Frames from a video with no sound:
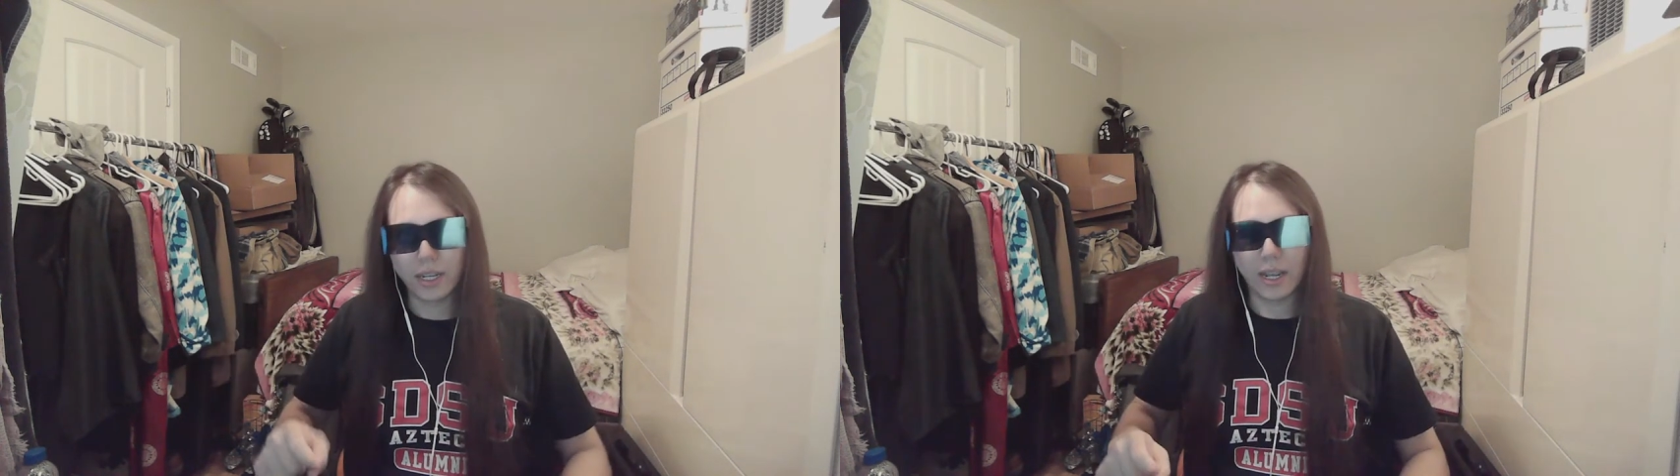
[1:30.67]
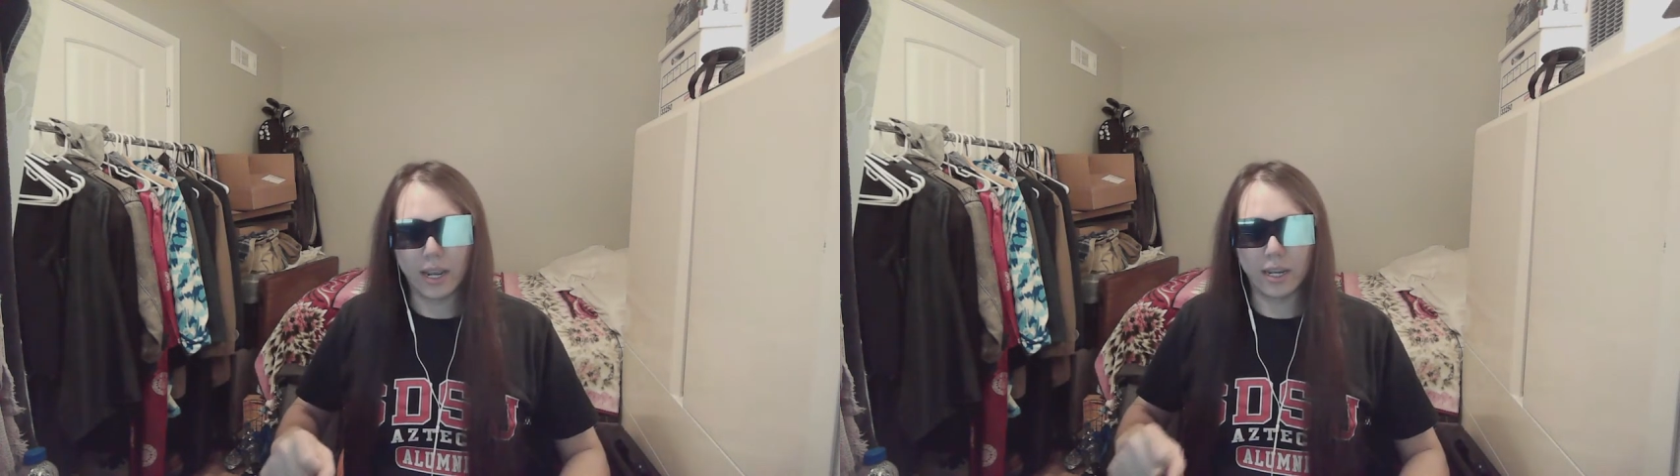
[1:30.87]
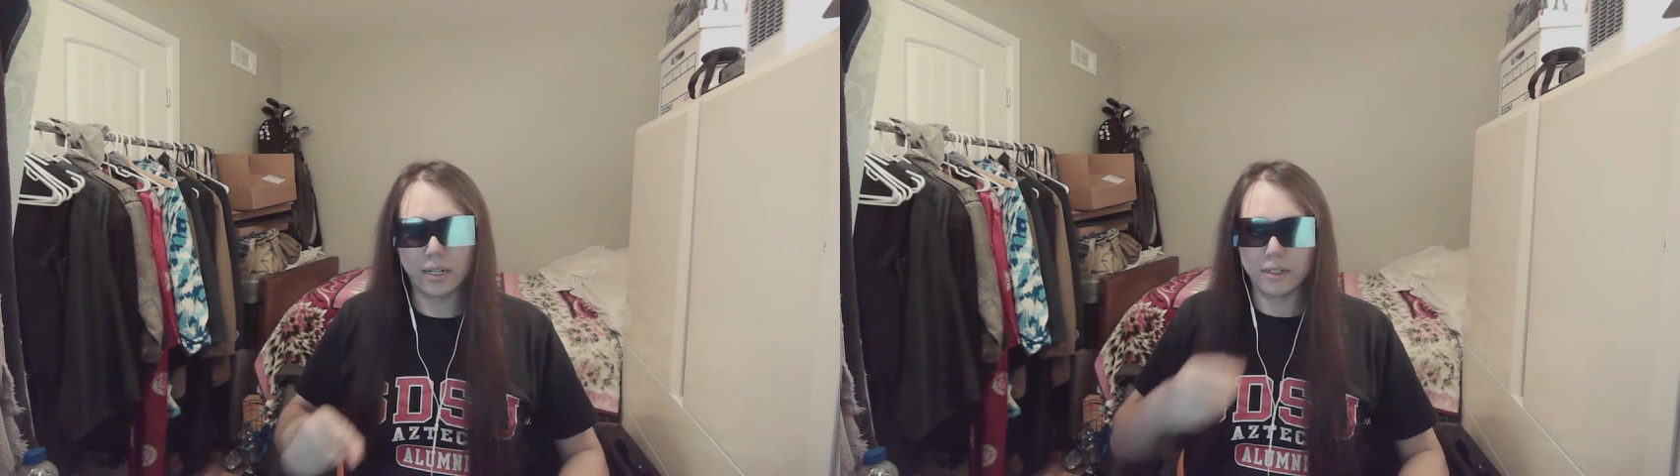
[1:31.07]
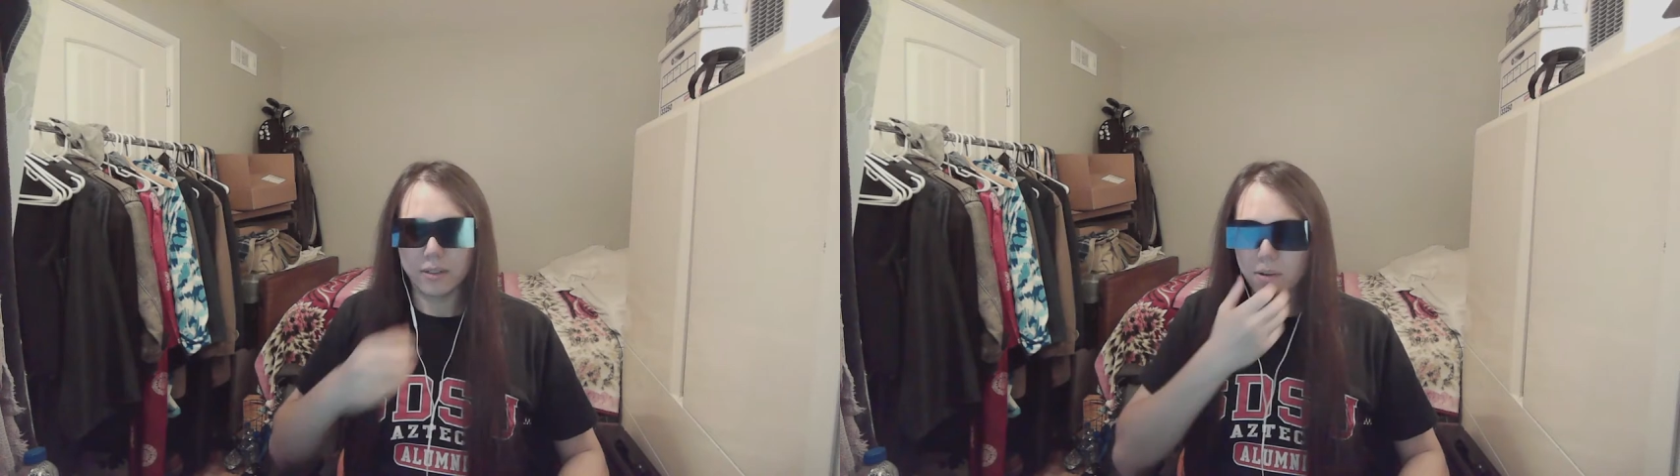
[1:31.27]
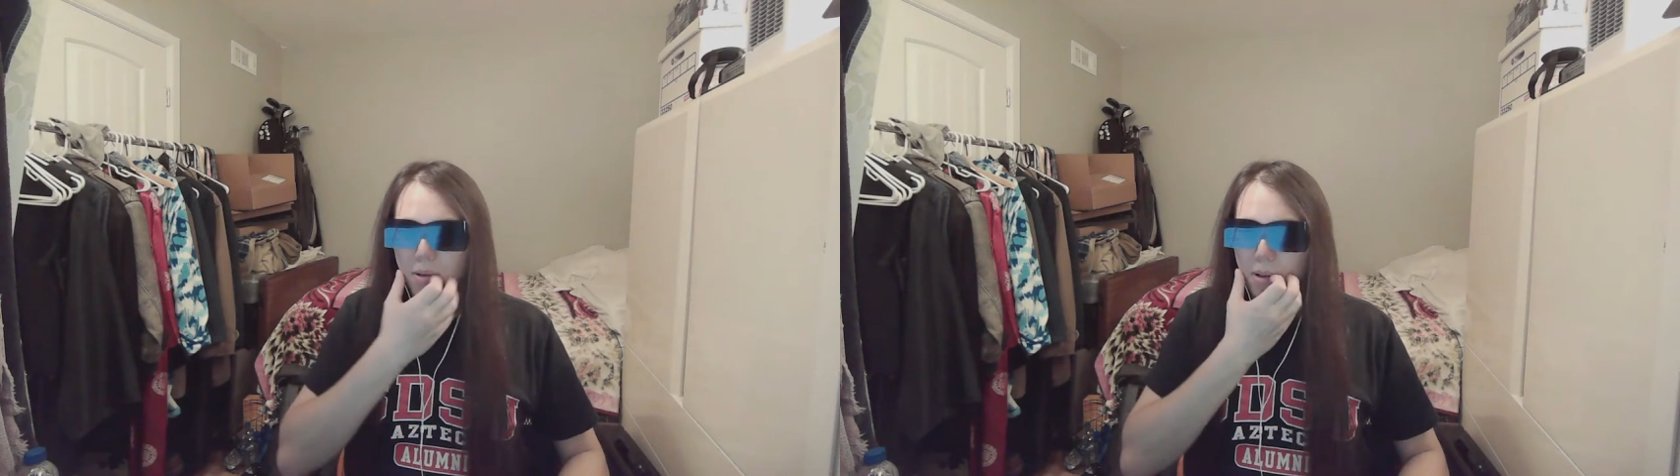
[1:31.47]
and
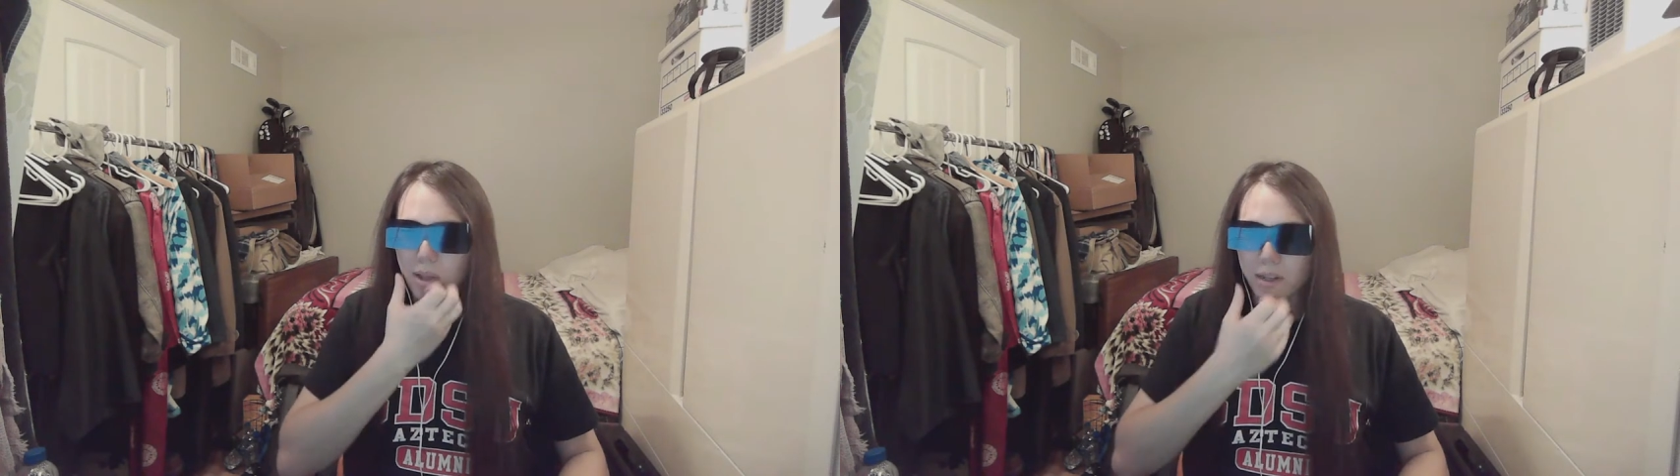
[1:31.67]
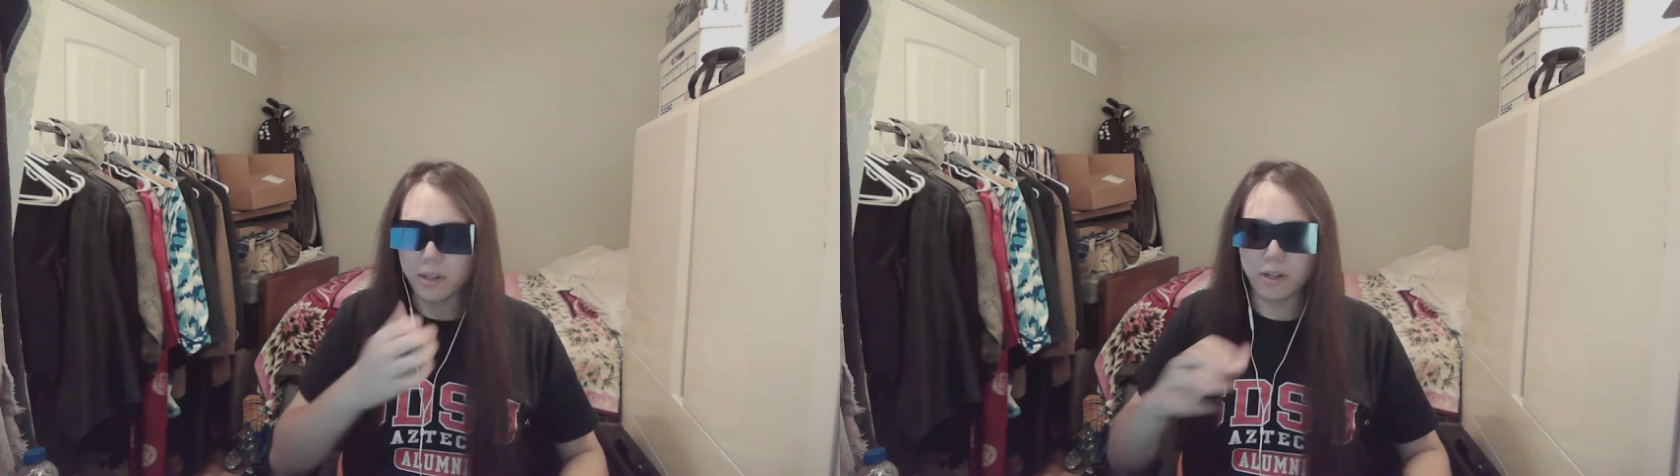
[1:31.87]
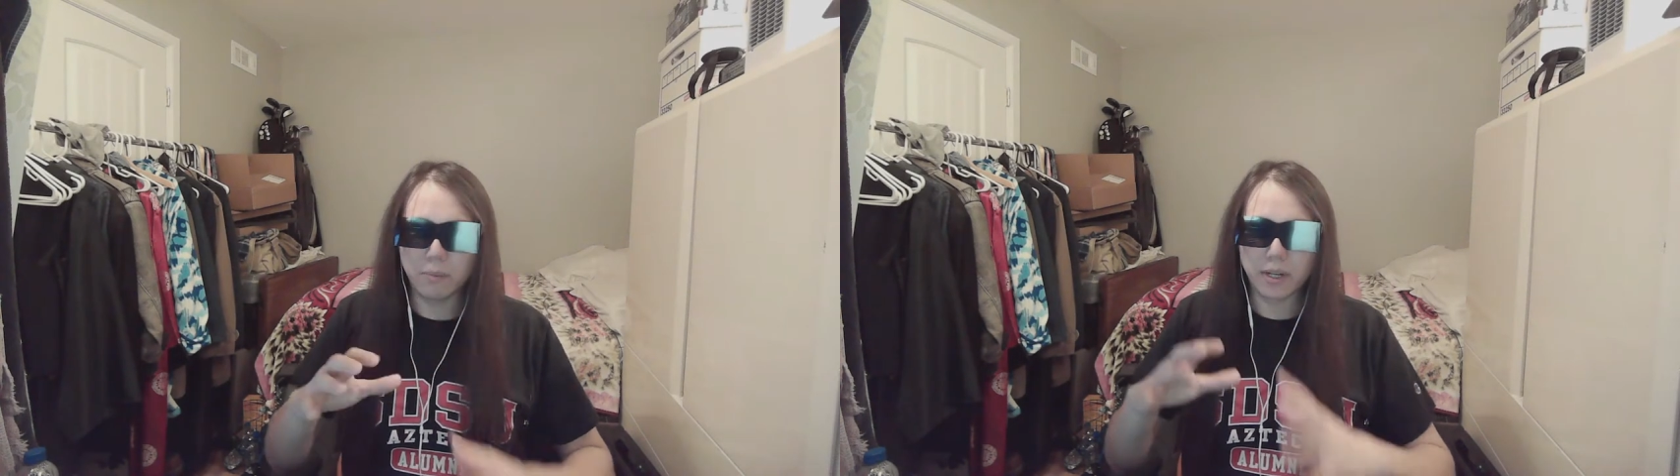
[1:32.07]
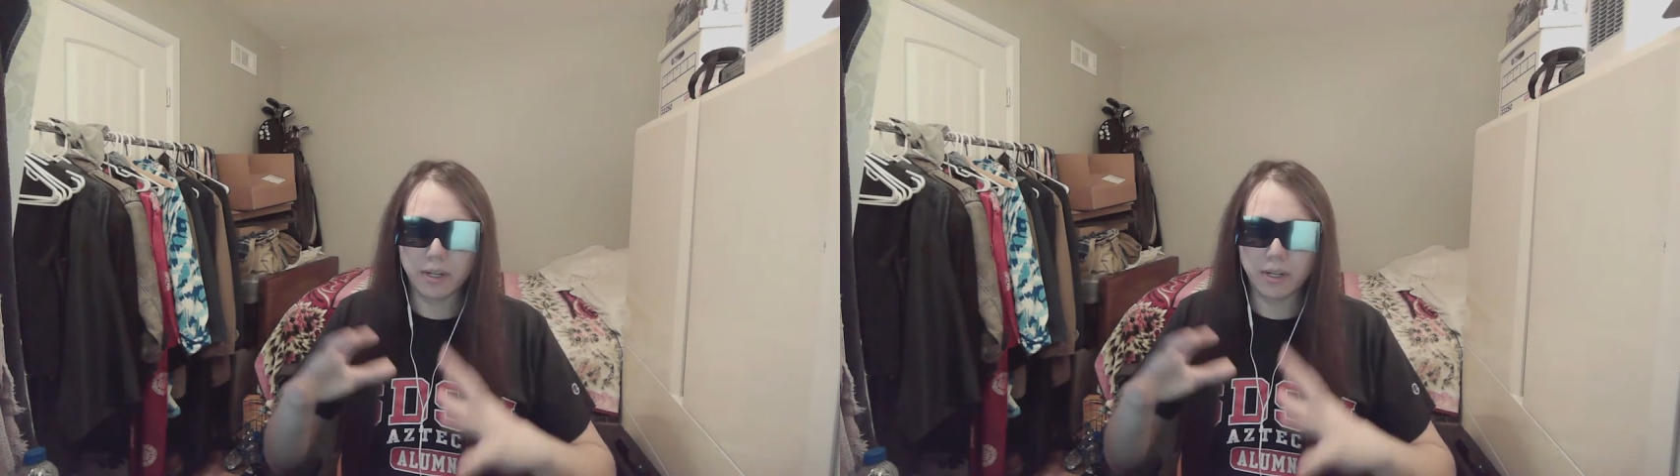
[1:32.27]
then you